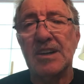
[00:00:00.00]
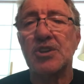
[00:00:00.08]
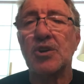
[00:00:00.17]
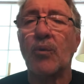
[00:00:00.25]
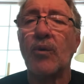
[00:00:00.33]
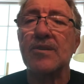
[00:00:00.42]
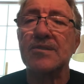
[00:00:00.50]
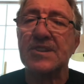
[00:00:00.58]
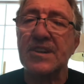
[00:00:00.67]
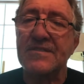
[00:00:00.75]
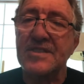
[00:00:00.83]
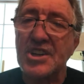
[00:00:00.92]
The words
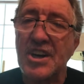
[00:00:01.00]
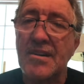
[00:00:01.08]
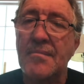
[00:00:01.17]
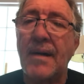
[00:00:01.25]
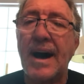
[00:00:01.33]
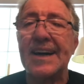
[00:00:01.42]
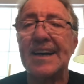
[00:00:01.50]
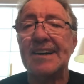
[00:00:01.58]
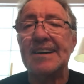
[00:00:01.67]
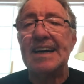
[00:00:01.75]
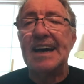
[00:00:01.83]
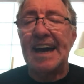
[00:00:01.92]
of Jeremiah
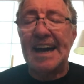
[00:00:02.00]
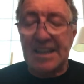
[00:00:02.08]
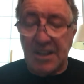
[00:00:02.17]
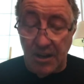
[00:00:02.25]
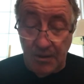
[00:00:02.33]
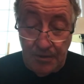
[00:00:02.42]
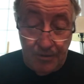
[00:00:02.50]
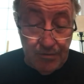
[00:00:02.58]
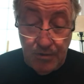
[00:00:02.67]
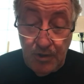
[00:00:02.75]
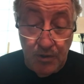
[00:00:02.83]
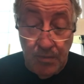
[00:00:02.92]
echo
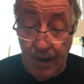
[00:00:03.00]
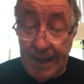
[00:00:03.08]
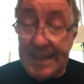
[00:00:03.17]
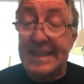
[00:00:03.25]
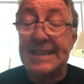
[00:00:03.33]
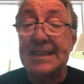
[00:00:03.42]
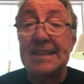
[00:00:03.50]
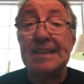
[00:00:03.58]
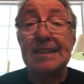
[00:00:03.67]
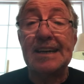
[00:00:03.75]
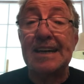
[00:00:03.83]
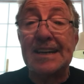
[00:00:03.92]
through my
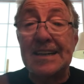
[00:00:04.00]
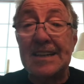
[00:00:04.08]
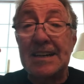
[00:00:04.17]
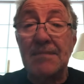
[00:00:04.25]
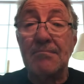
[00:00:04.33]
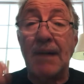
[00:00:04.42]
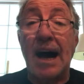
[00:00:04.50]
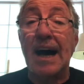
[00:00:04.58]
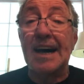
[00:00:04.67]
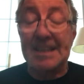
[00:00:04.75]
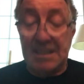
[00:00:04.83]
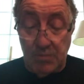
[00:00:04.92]

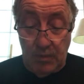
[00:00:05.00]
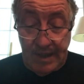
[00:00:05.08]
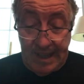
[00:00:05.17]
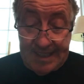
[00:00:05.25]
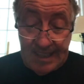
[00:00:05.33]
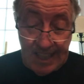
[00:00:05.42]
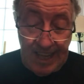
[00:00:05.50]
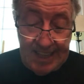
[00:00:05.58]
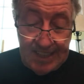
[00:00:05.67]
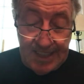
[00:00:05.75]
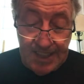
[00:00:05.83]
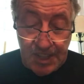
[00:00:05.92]
mind when I say
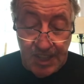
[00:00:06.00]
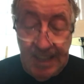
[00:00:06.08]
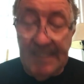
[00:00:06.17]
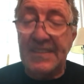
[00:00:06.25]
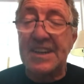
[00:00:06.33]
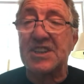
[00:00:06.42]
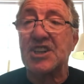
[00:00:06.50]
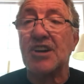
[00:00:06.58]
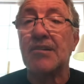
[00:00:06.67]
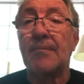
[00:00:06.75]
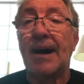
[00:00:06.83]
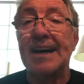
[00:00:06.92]
this. In
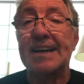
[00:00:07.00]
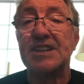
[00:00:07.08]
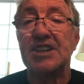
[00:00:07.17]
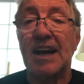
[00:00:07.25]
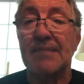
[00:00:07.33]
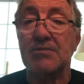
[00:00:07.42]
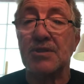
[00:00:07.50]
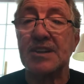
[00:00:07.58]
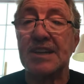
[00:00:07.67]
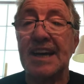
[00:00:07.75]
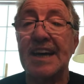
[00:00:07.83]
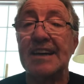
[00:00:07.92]
Jeremiah chapter
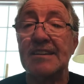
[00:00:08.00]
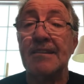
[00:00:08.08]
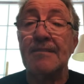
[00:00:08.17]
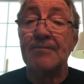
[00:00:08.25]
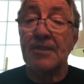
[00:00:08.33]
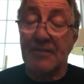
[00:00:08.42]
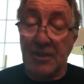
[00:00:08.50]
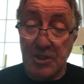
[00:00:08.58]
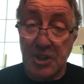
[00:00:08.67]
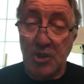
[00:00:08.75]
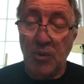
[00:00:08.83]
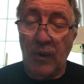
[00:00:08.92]
10,
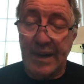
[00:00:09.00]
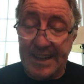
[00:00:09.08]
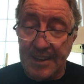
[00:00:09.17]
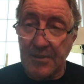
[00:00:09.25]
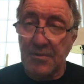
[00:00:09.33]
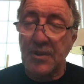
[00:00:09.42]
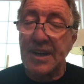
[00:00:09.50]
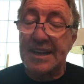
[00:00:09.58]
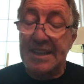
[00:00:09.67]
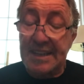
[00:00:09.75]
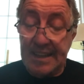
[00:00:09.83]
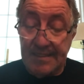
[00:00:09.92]
verse
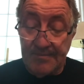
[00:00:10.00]
23,